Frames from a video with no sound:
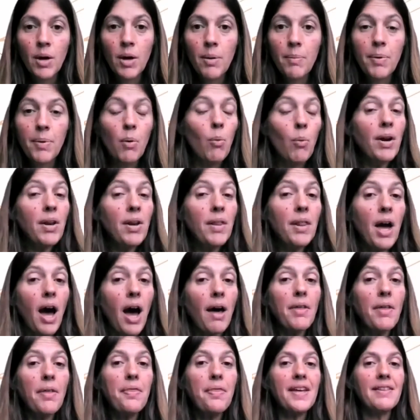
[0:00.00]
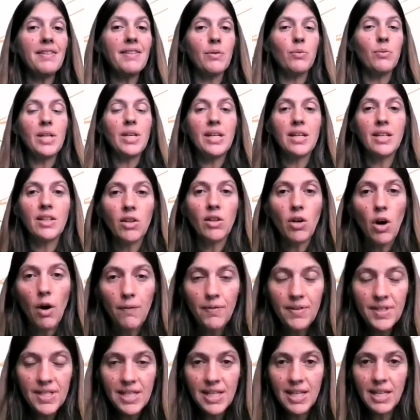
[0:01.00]
But one other thing that we can
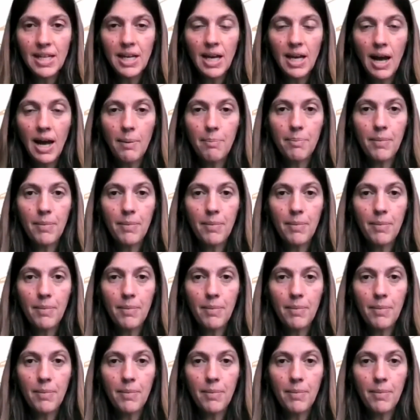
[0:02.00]
obviously